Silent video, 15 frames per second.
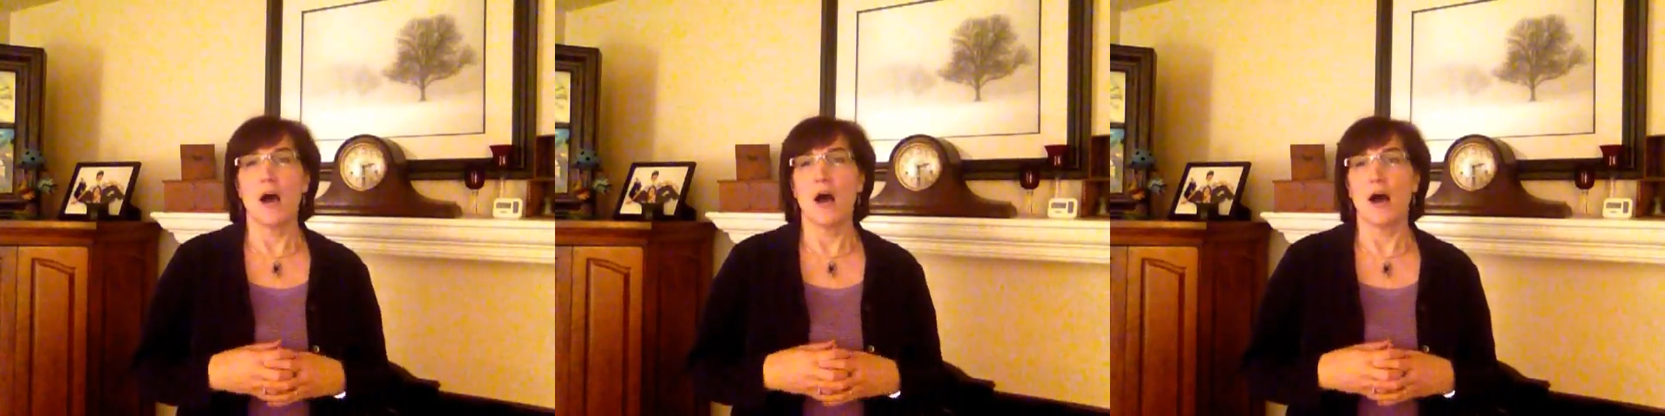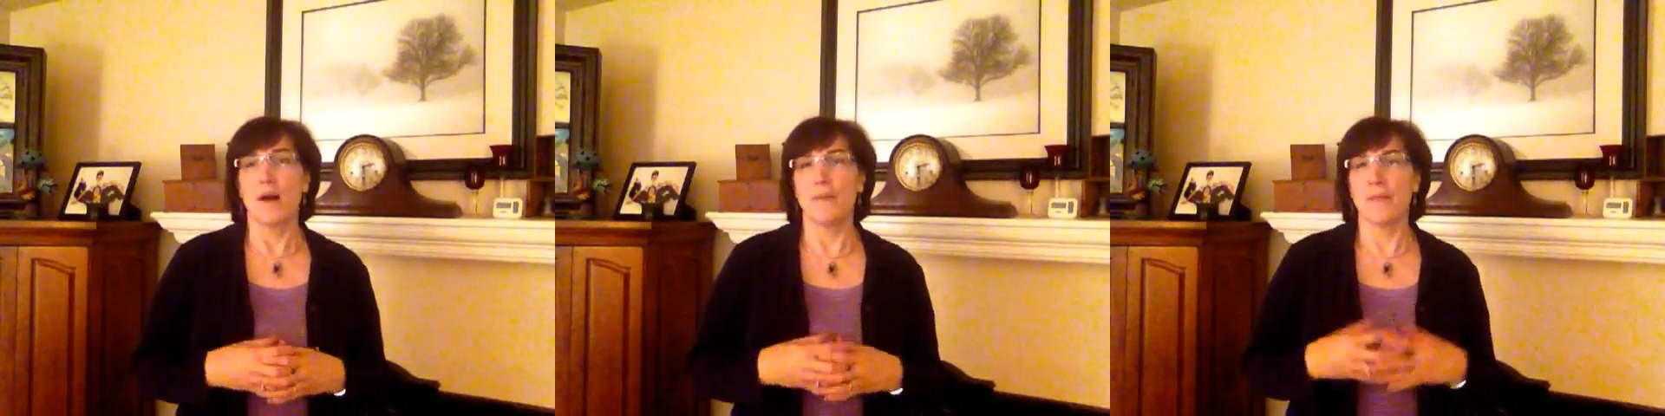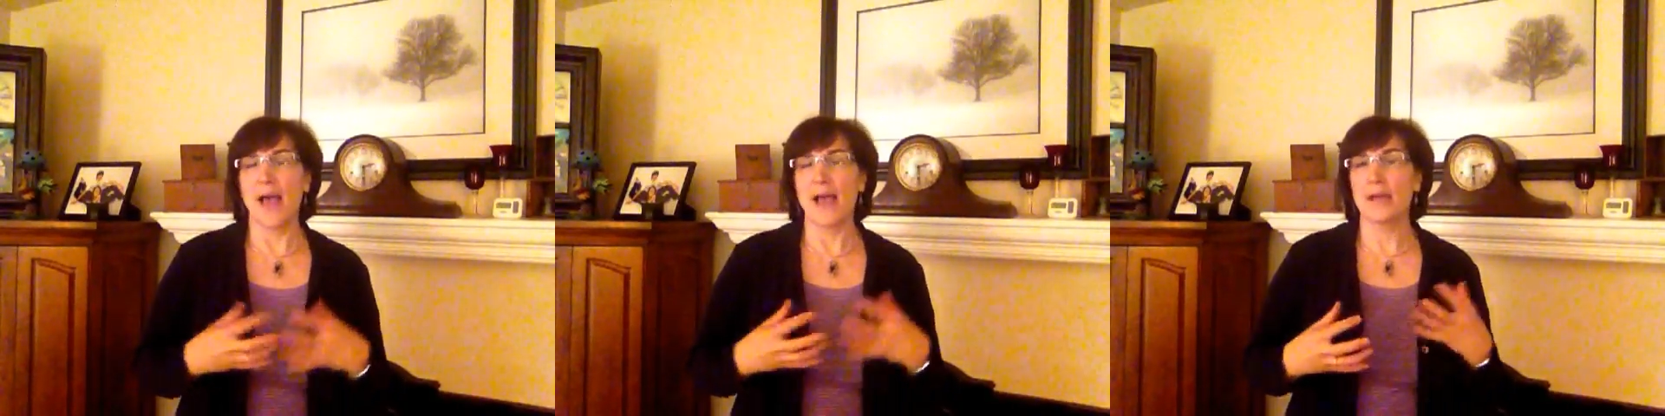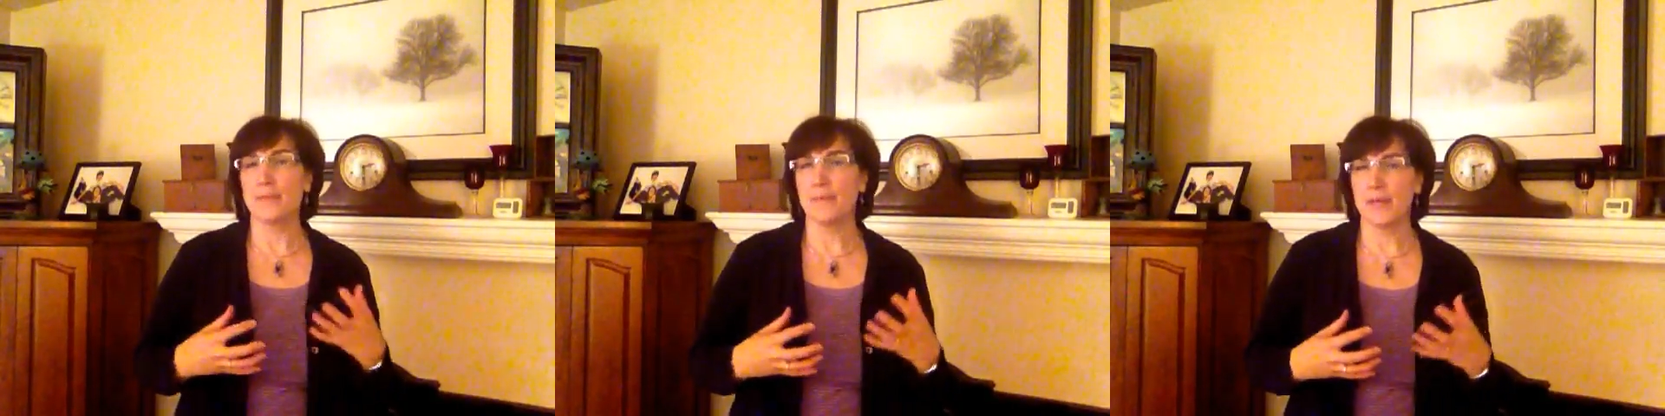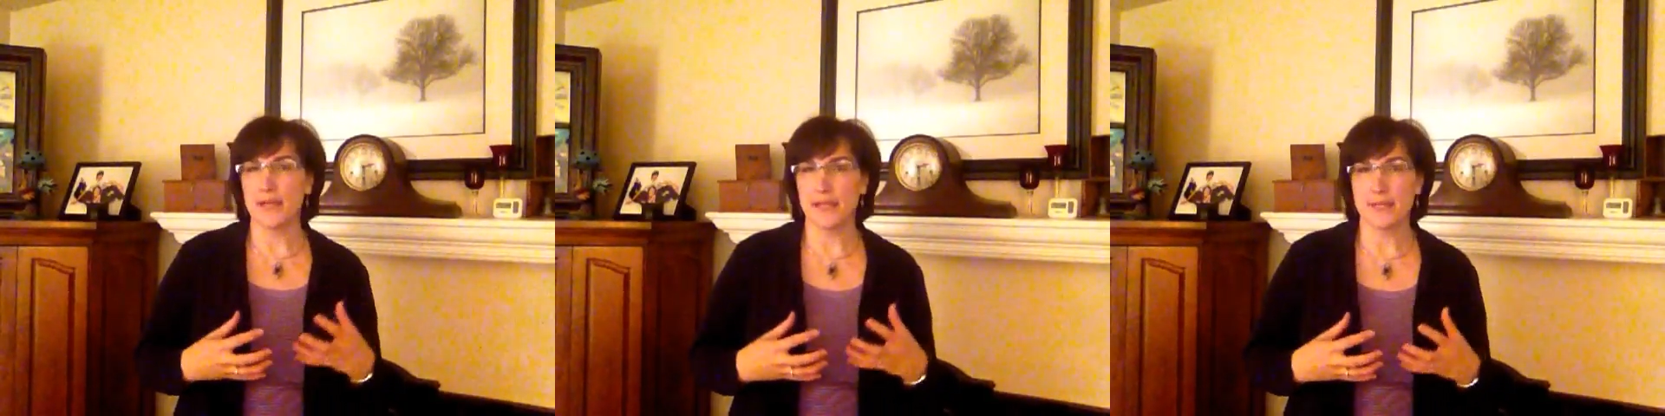That can
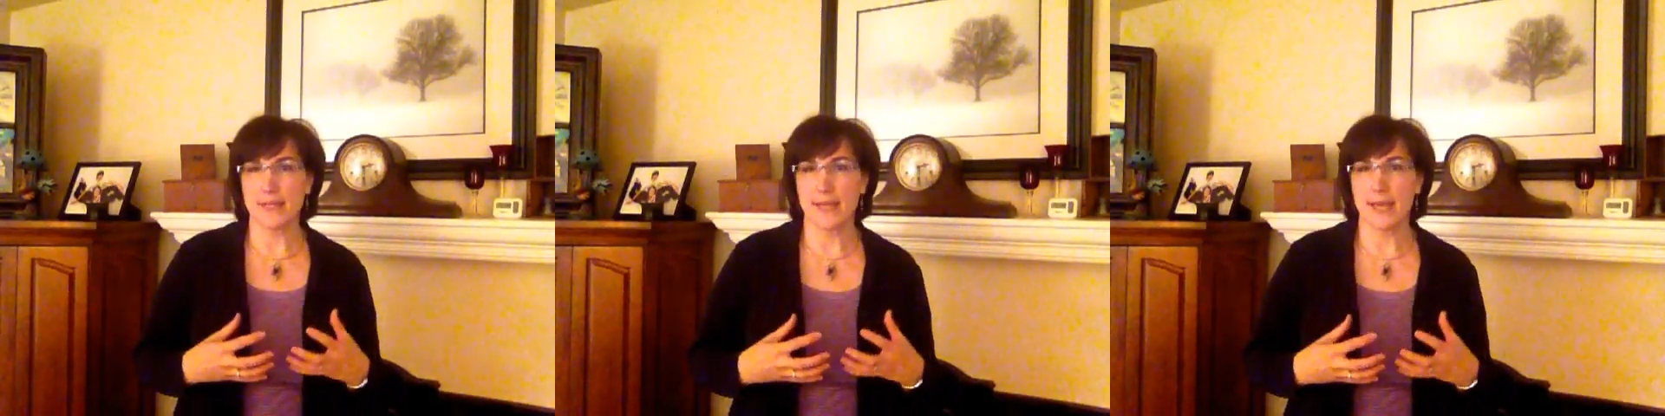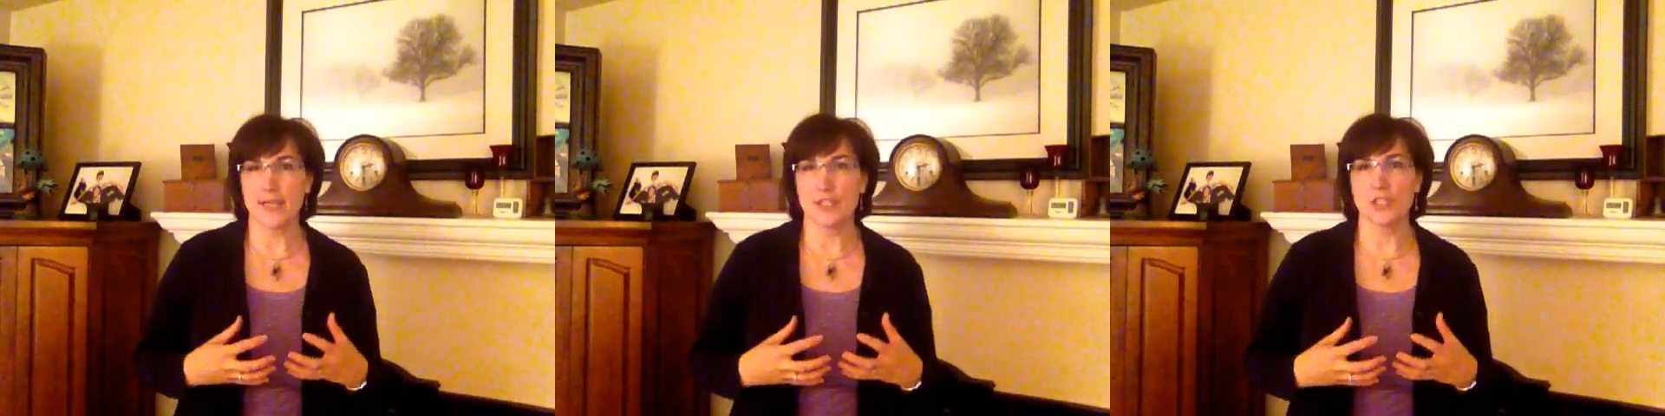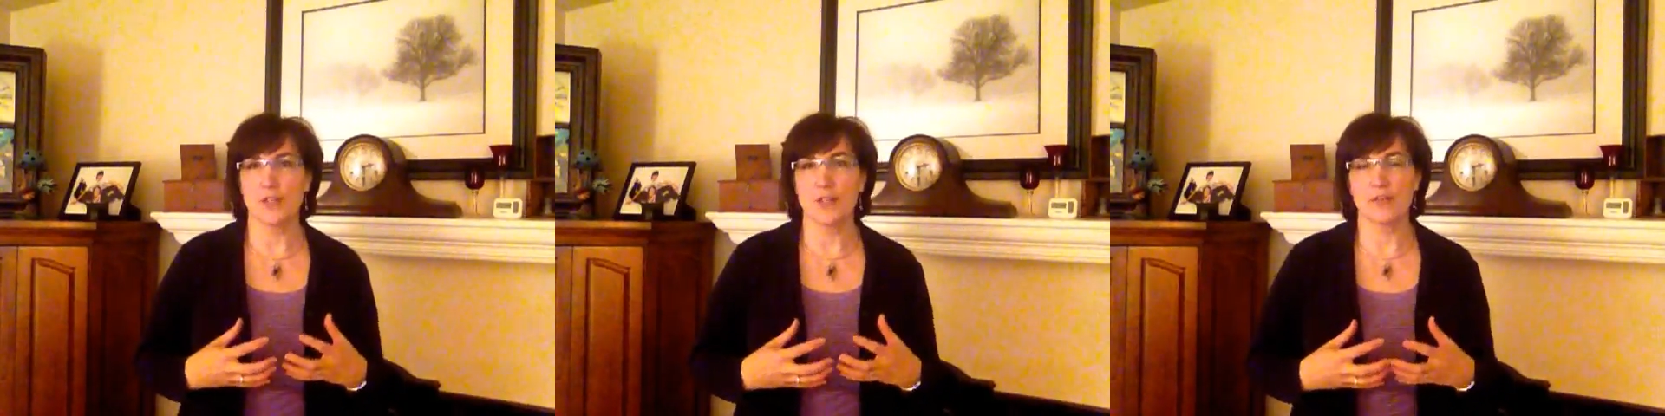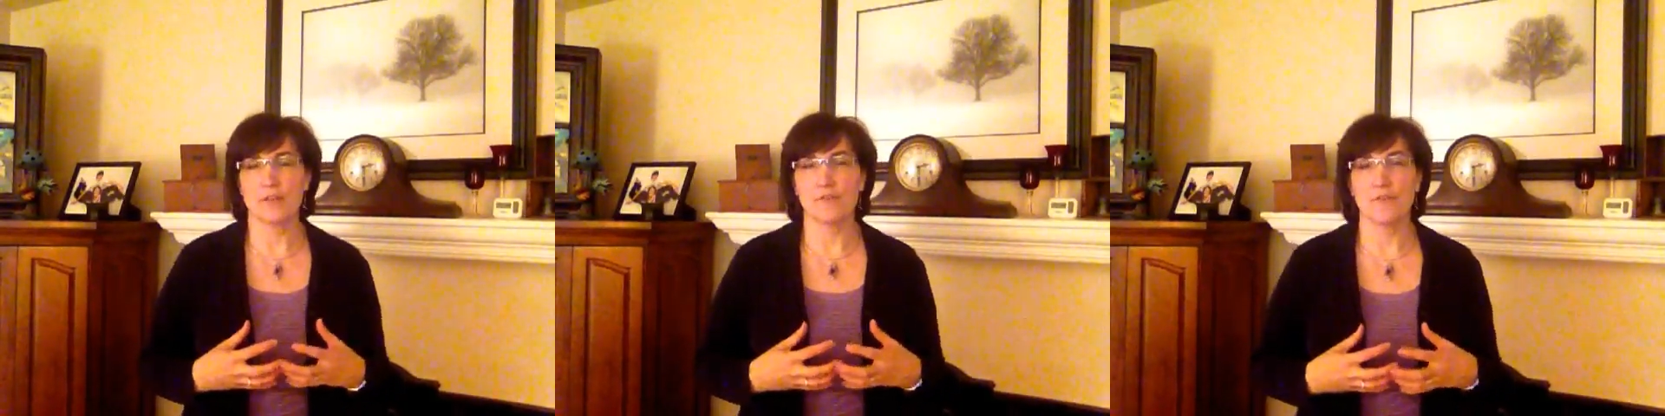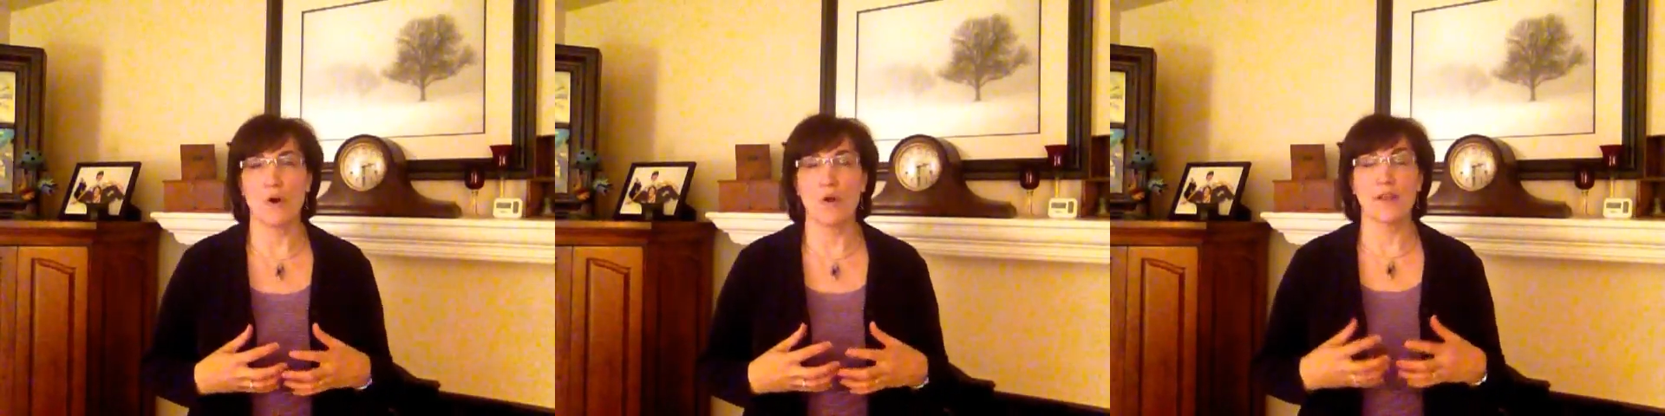be an indication that they're
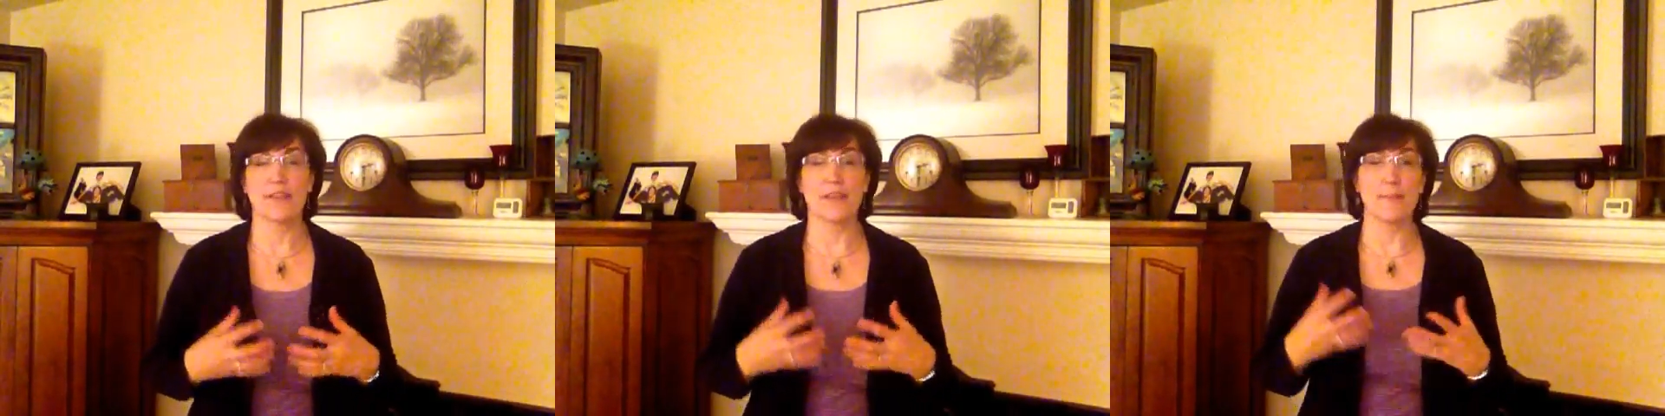falling.